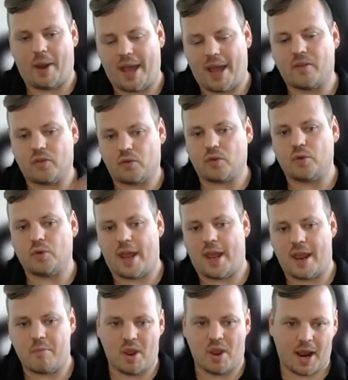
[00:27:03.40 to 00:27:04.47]
command through
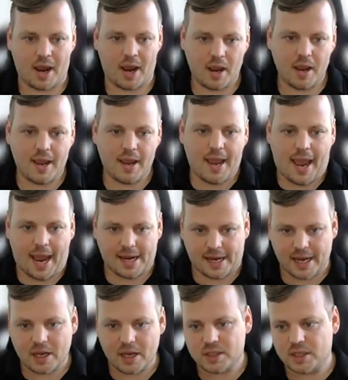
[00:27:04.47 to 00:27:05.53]
the API. And
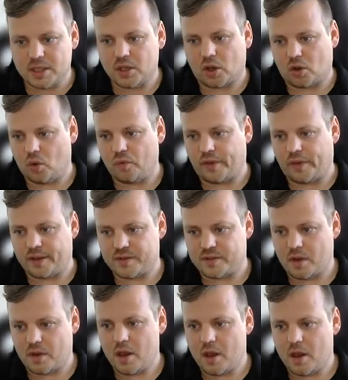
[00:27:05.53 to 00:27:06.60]
here you'll see the
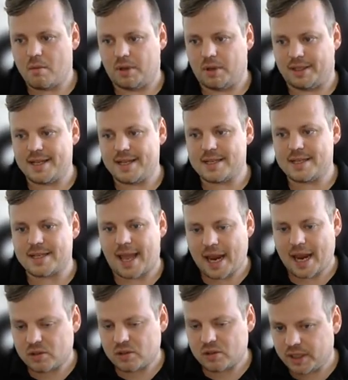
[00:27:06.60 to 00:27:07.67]
contents. But this is
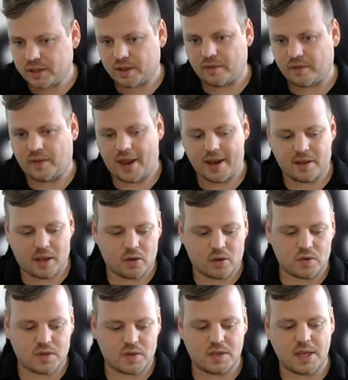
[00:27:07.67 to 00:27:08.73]
actually the data
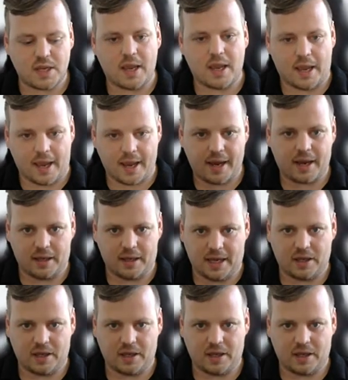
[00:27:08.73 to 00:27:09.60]
you see here in